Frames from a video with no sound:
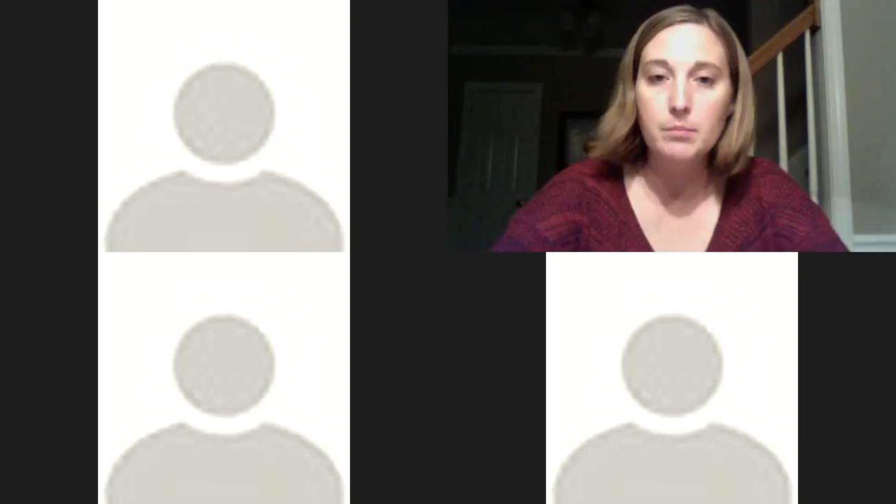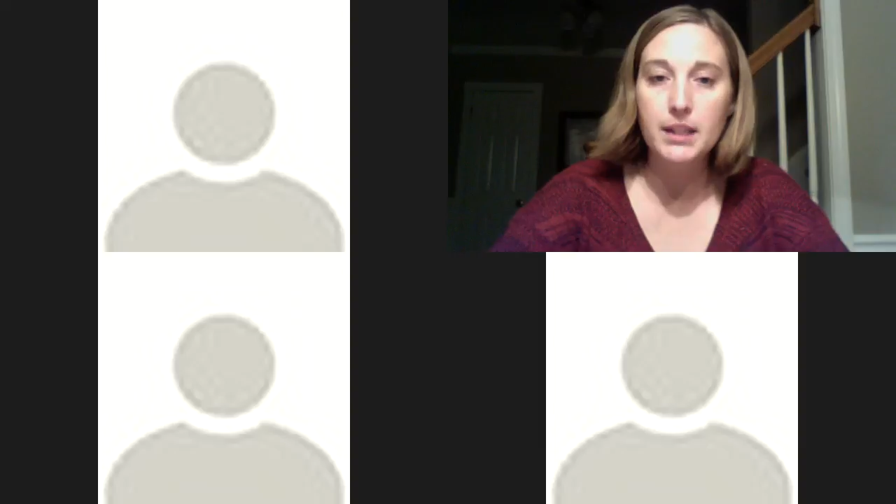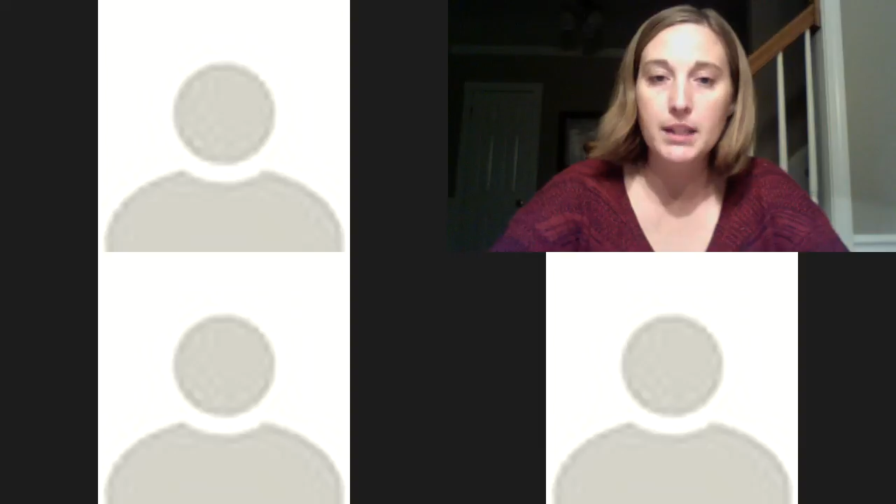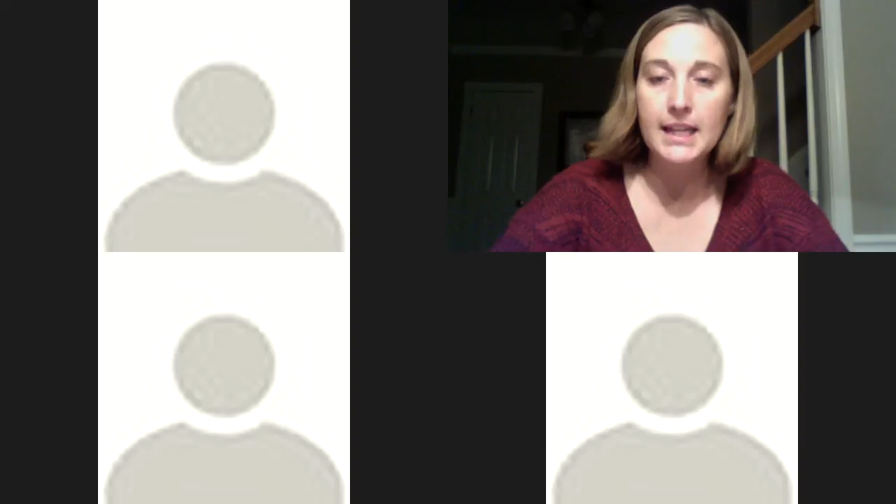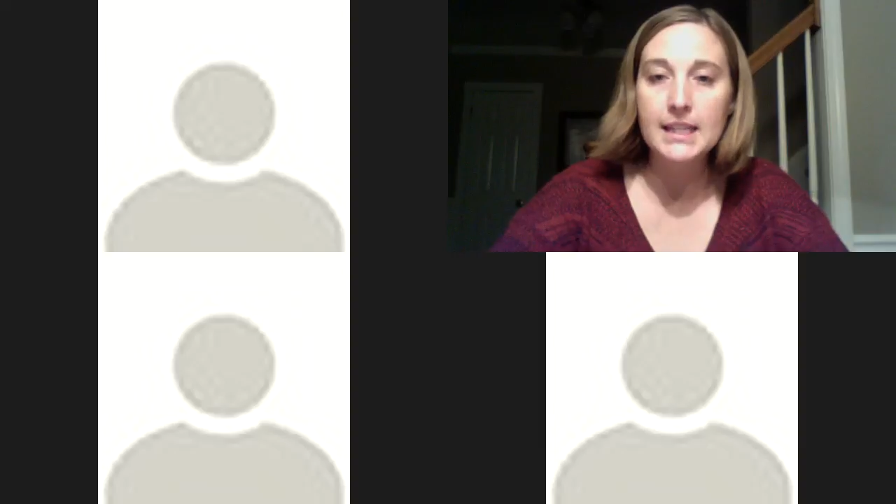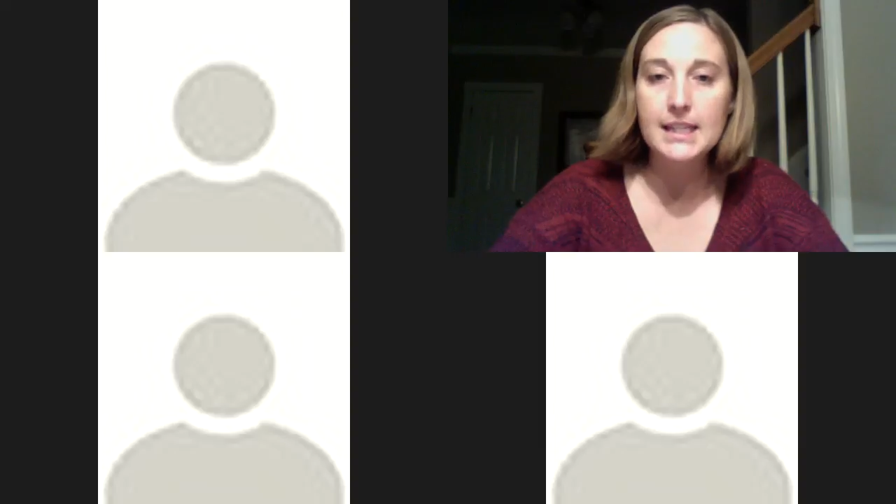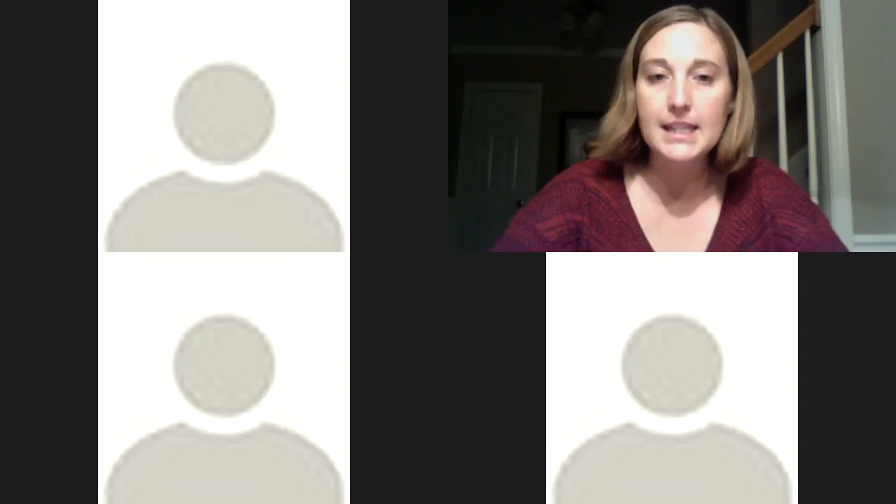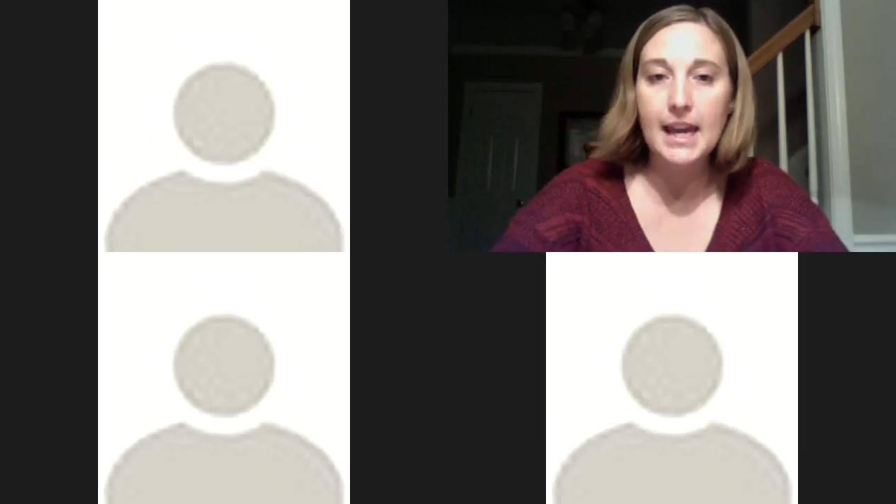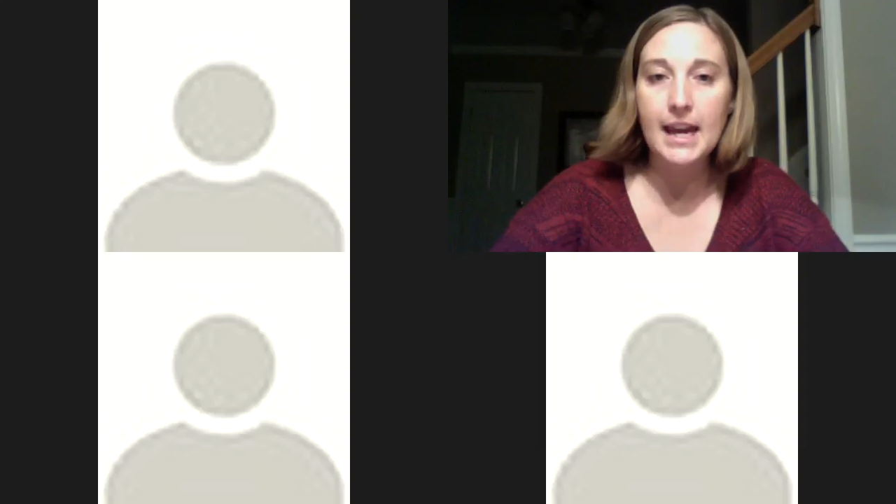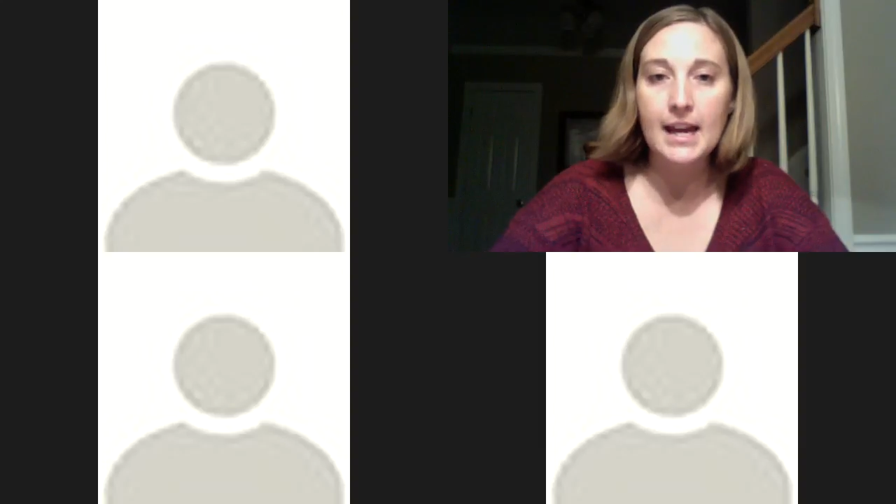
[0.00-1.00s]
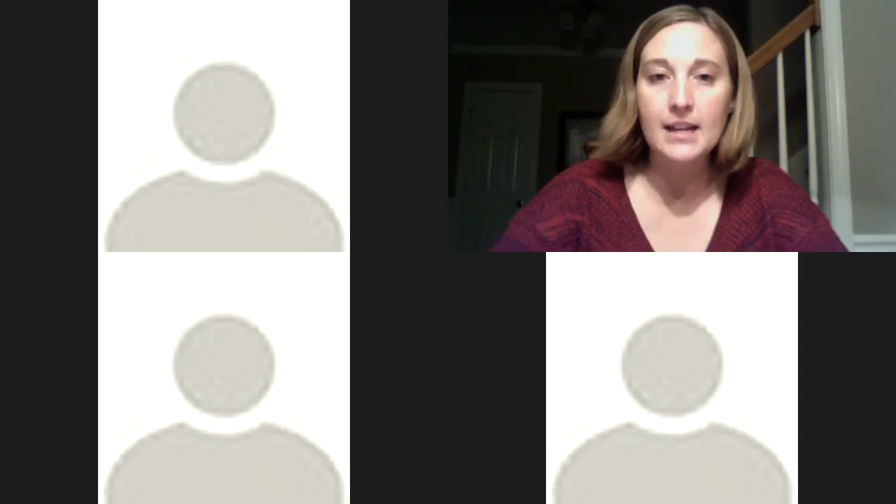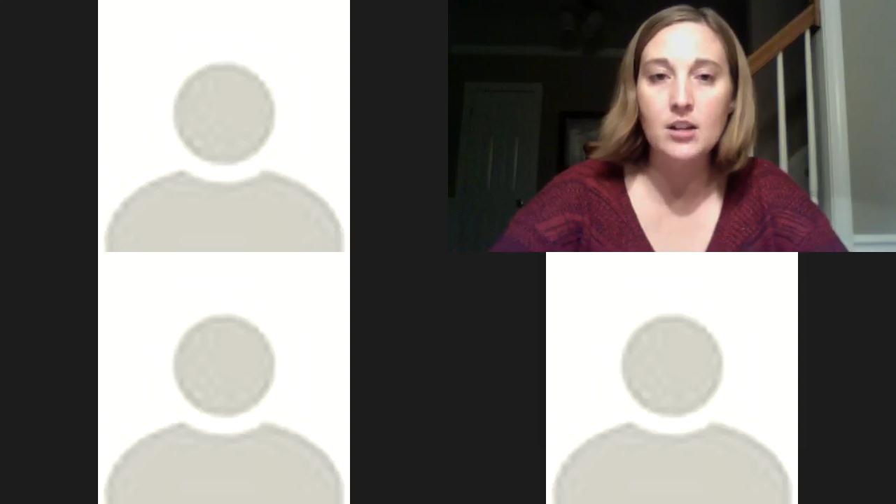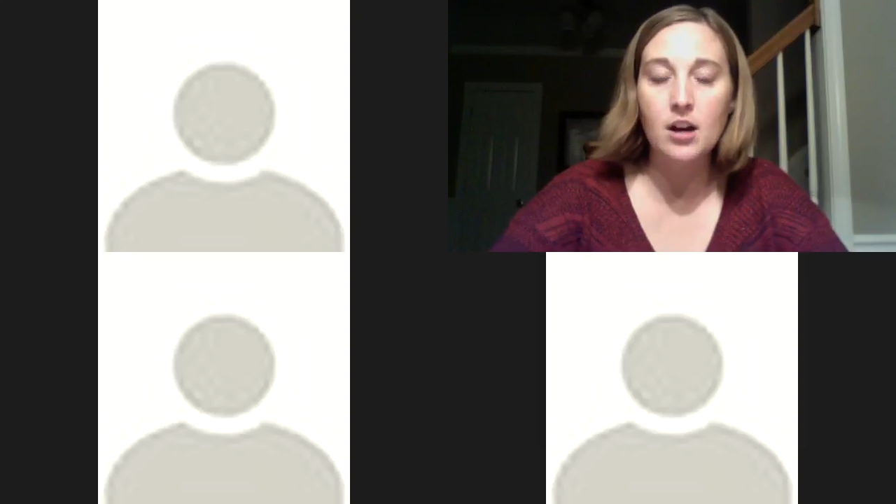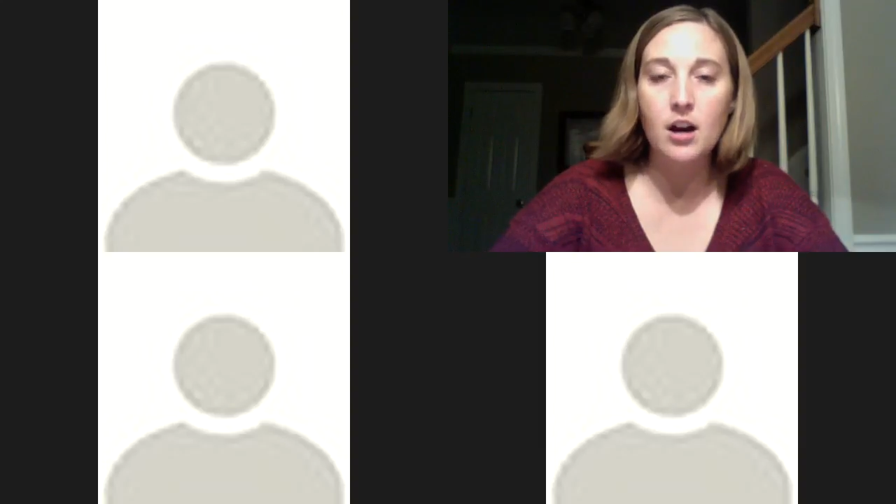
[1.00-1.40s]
plants, and